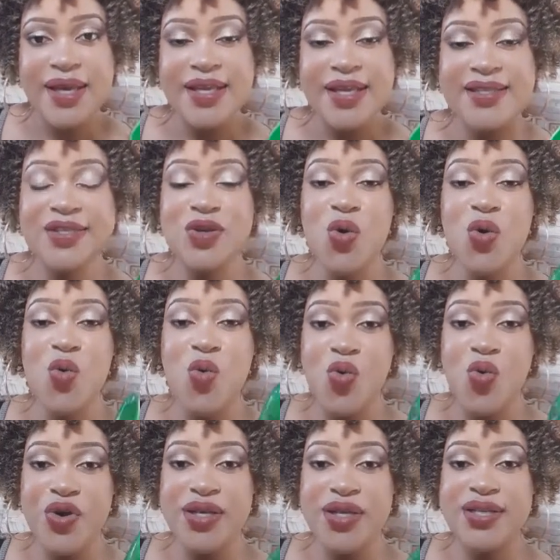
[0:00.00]
It's so
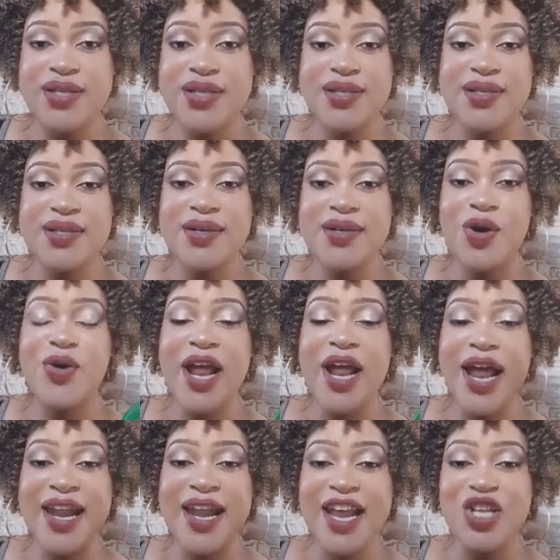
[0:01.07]
good on
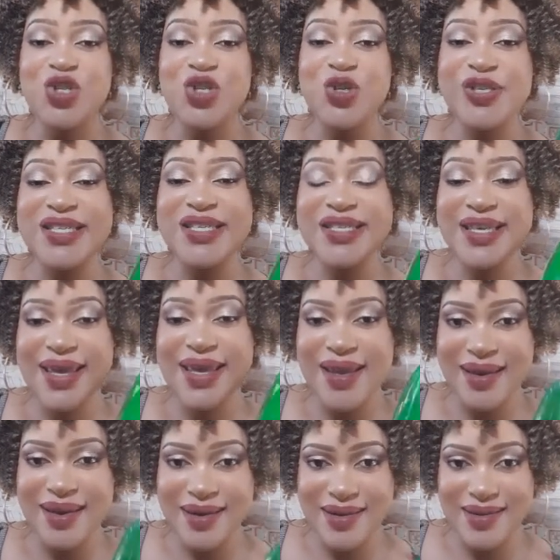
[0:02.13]
a natural
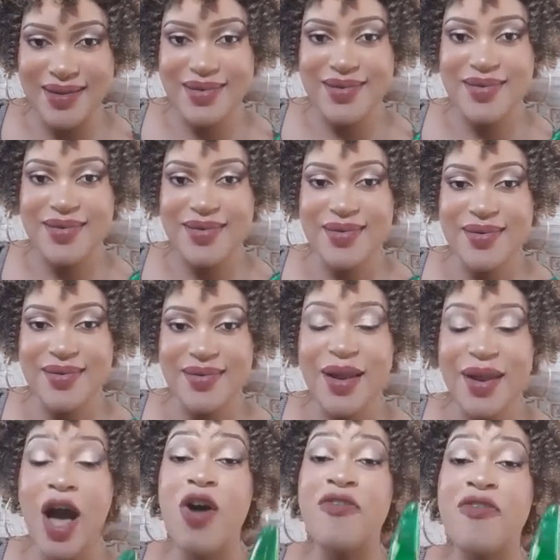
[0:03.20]
skin.
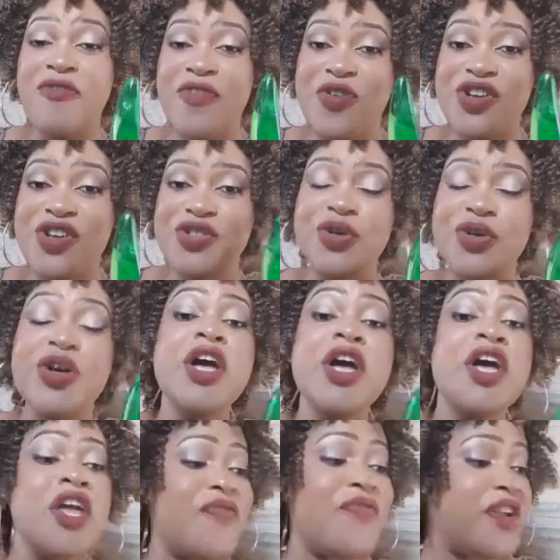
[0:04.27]
Aloe Vera gel.
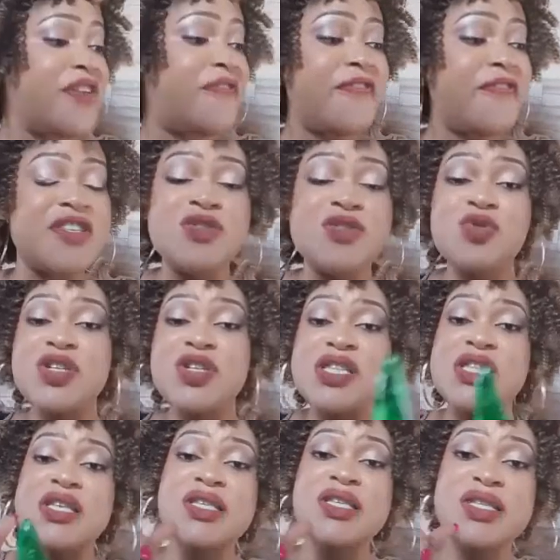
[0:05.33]
Even if it's not
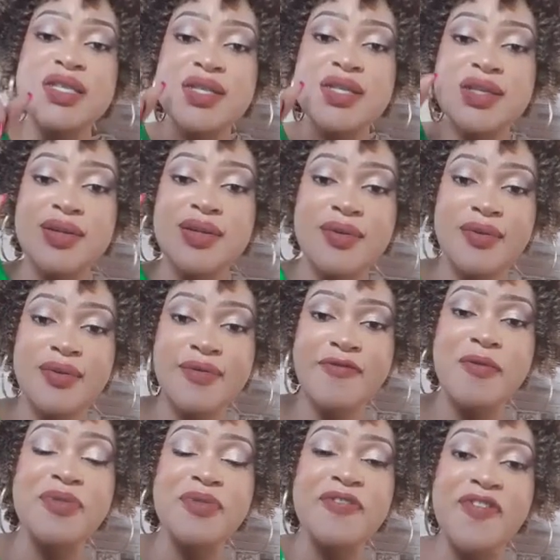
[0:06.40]
this
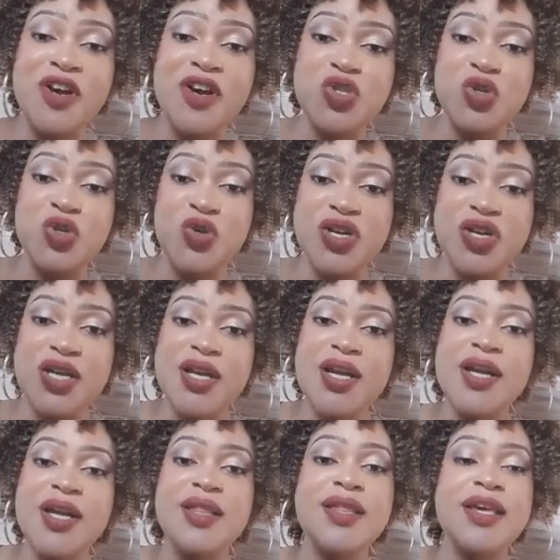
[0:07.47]
from the factory,
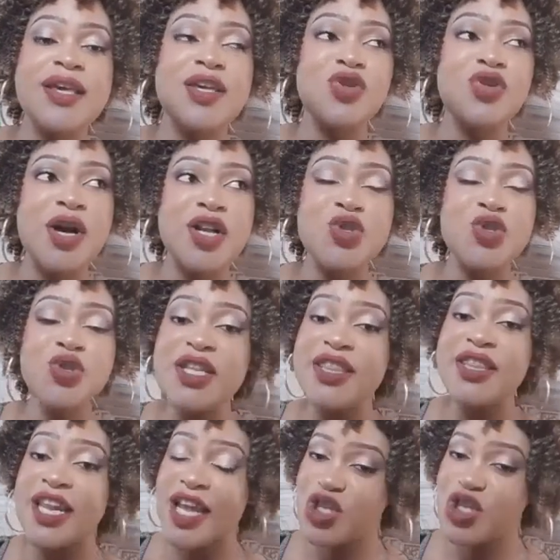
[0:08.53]
you can do it
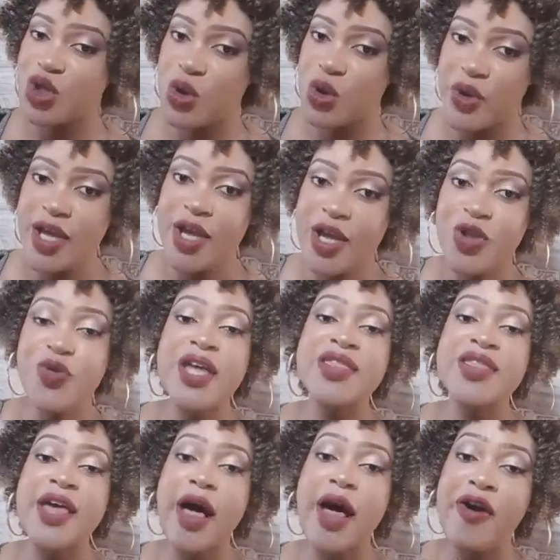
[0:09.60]
the natural way. You
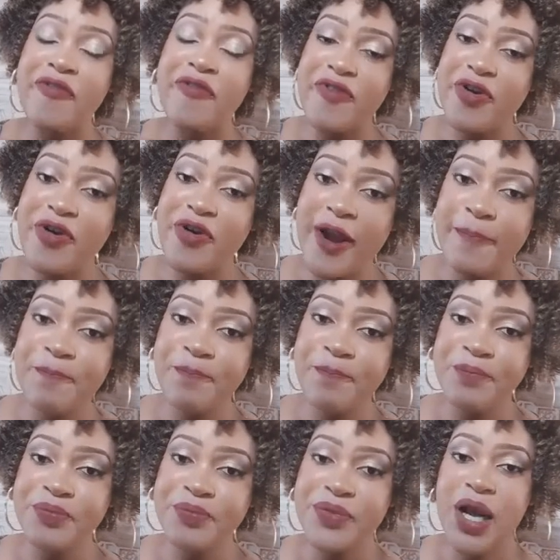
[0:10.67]
get the Aloe Vera,
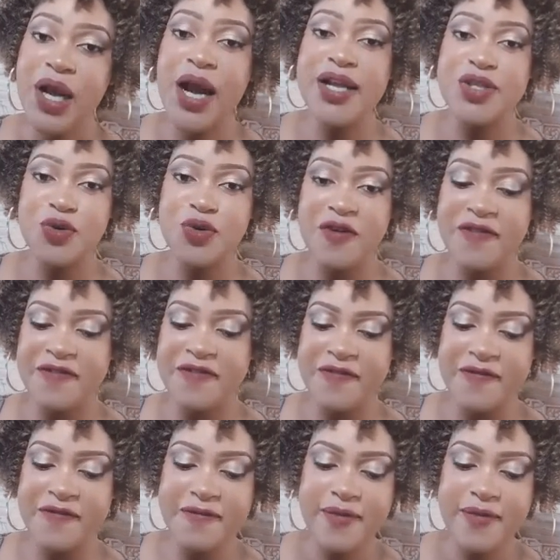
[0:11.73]
cut
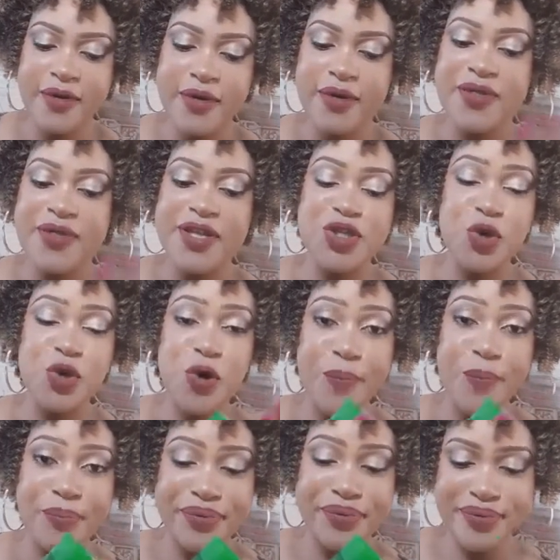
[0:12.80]
off the top.